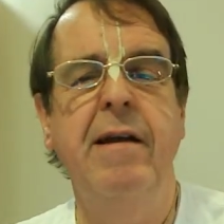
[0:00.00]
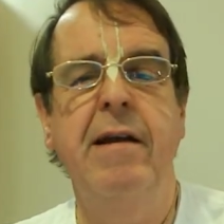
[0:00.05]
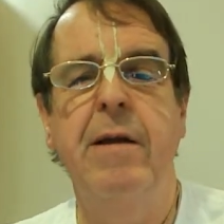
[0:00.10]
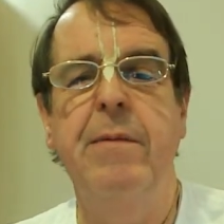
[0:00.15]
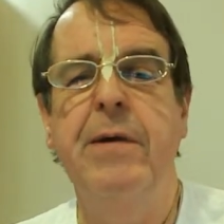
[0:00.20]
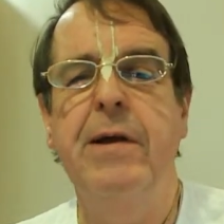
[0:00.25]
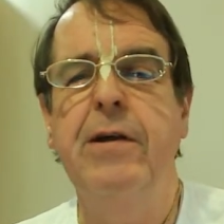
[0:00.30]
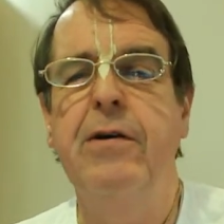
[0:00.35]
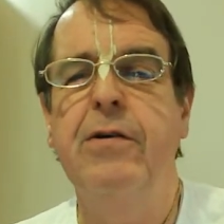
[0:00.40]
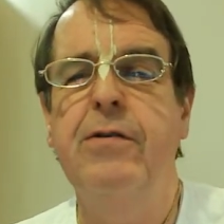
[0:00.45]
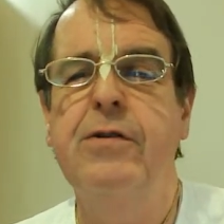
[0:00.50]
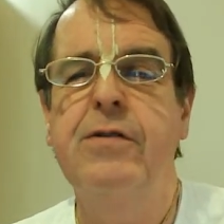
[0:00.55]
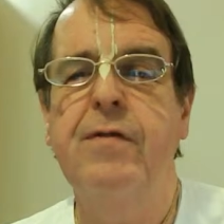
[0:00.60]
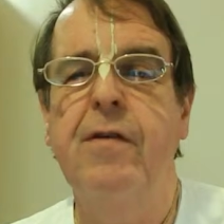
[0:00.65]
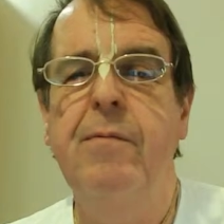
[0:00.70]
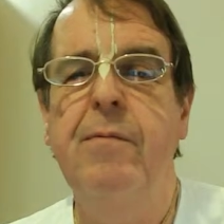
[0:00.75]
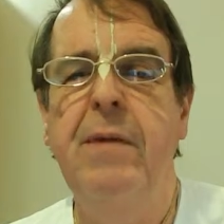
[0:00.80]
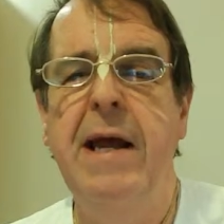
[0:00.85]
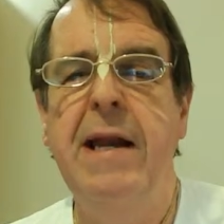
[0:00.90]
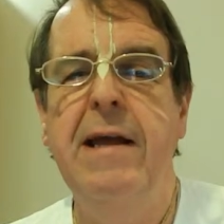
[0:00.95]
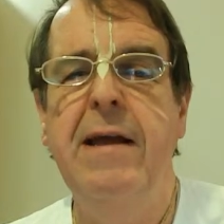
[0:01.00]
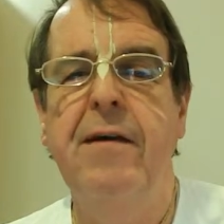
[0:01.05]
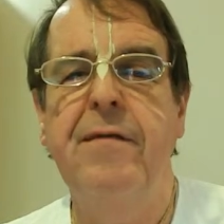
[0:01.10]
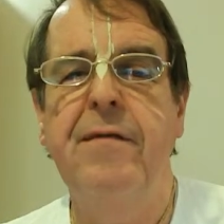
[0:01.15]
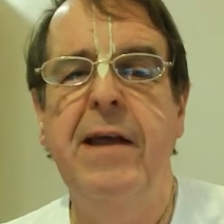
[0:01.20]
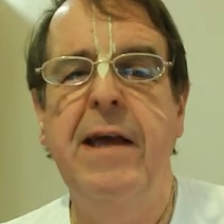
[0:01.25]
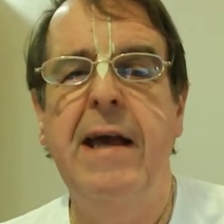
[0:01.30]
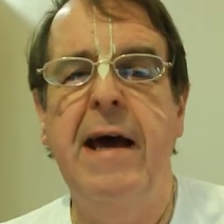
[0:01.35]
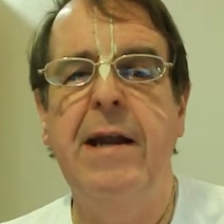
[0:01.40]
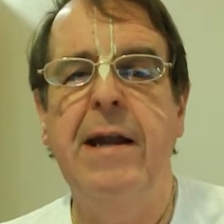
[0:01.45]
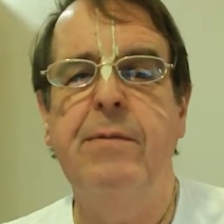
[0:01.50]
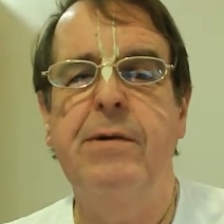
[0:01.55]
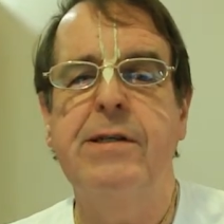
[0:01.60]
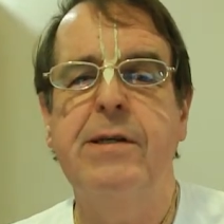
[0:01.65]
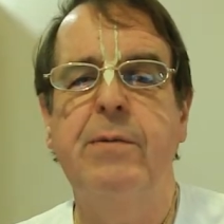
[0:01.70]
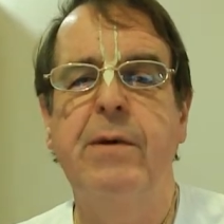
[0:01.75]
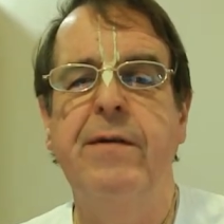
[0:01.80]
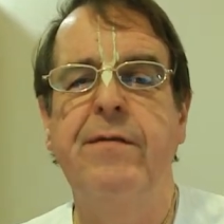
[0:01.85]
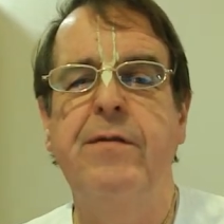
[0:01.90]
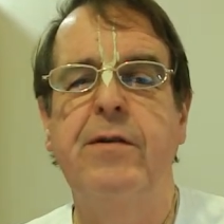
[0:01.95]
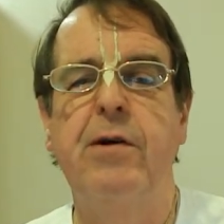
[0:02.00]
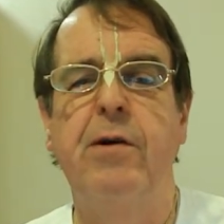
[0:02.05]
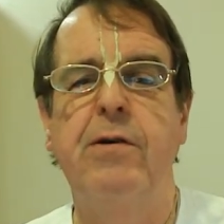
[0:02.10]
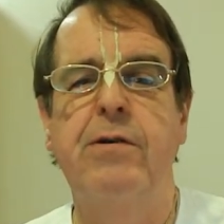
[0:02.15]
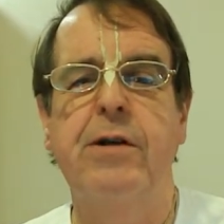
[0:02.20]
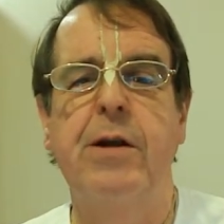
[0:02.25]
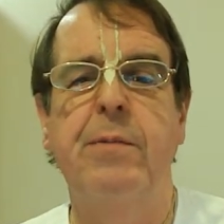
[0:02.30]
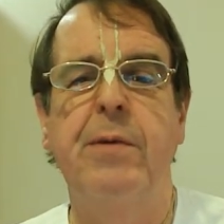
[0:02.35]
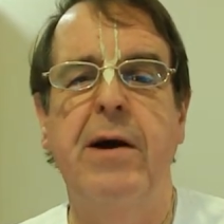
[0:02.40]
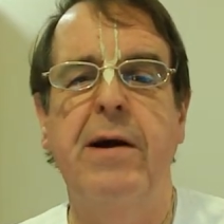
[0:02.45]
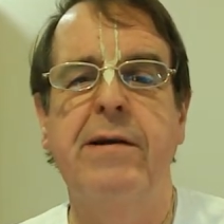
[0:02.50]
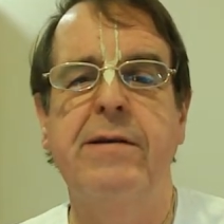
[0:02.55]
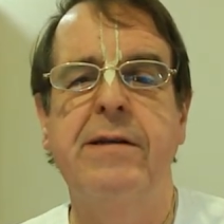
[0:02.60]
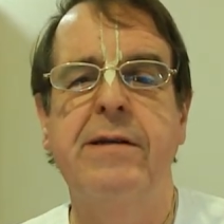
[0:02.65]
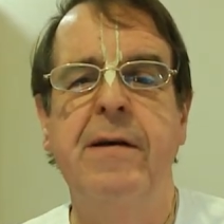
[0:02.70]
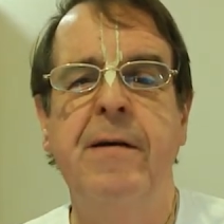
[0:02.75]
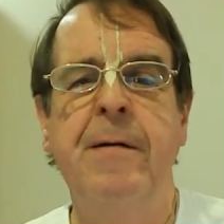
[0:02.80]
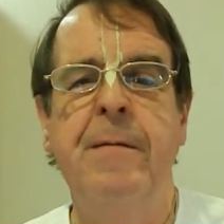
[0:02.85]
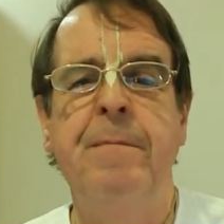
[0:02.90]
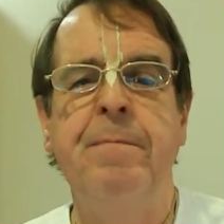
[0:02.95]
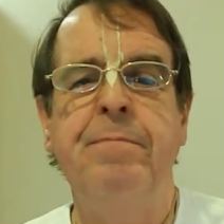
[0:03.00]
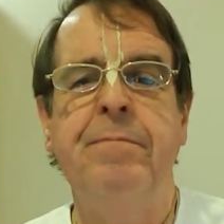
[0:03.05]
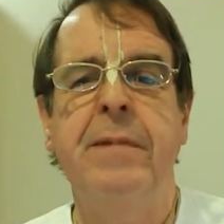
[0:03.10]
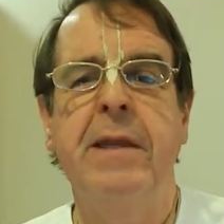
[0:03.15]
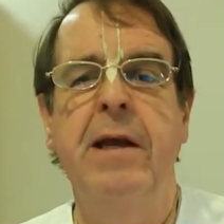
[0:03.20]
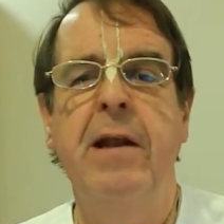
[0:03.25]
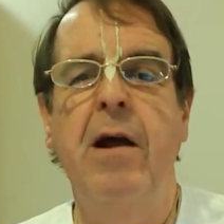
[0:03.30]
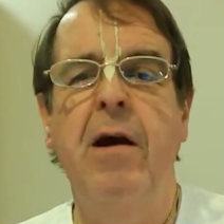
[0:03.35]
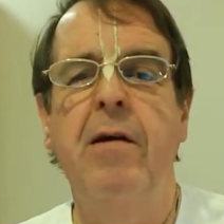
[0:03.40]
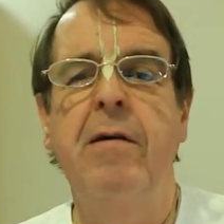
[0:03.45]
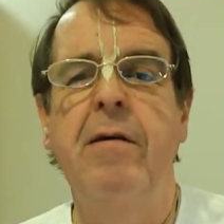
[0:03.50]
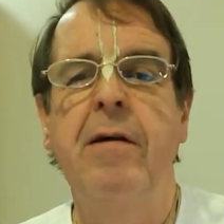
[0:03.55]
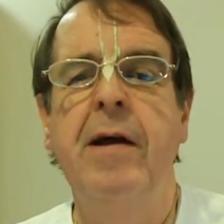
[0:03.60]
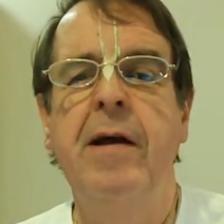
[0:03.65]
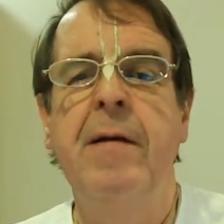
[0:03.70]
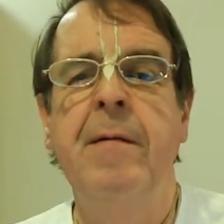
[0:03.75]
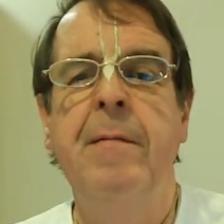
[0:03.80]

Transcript: used for many of the animals that we've talked about. You know,